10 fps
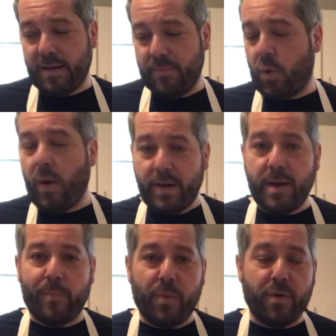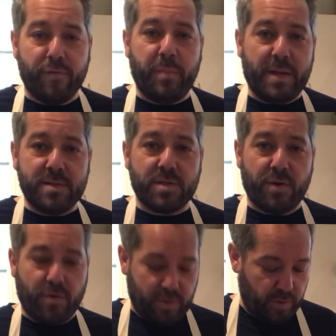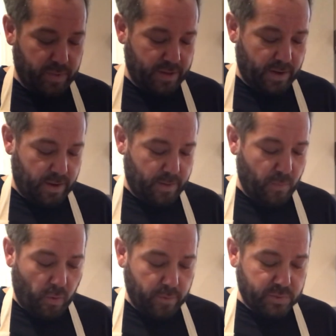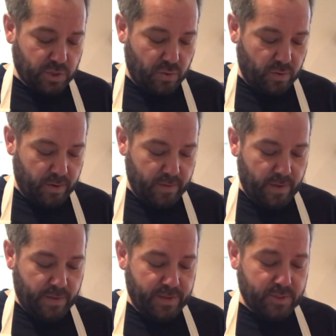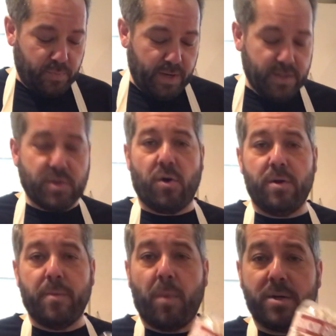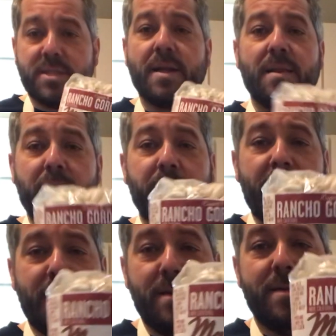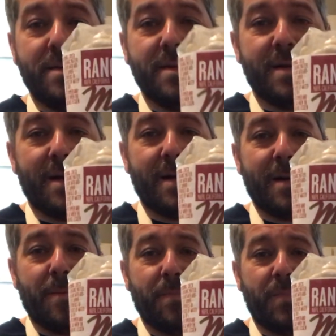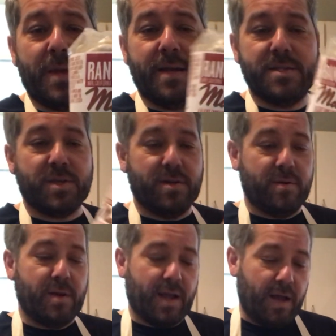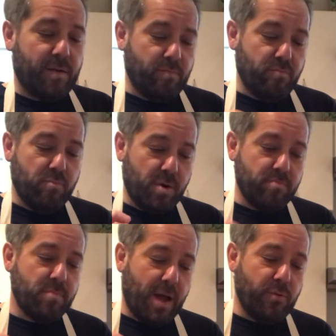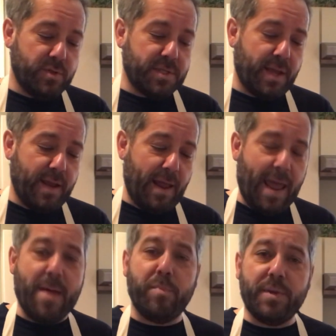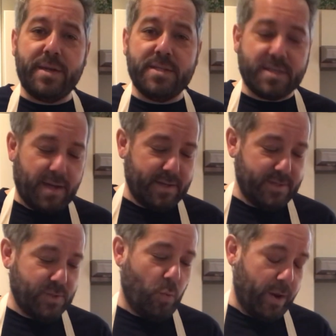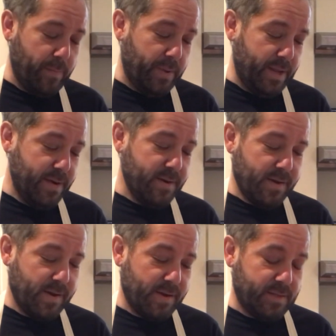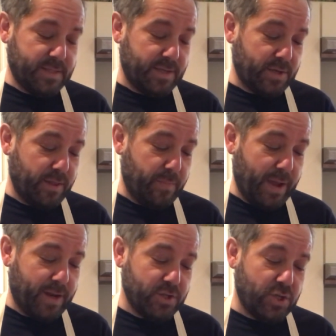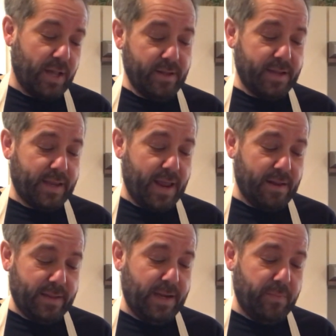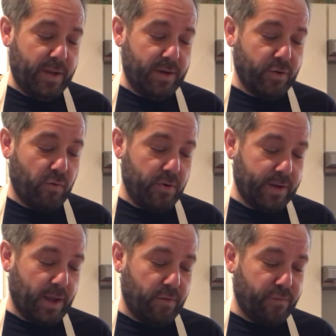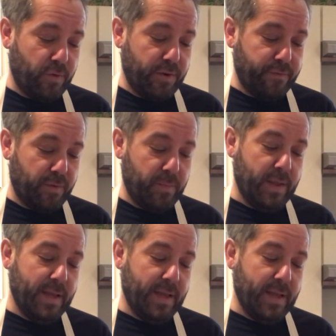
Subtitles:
quite a number of beans that are a little bit more obscure. This bean is called a Marcella bean. It is I would say an amply sized white bean. It says on the package, a delicate cannellini bean grown in California from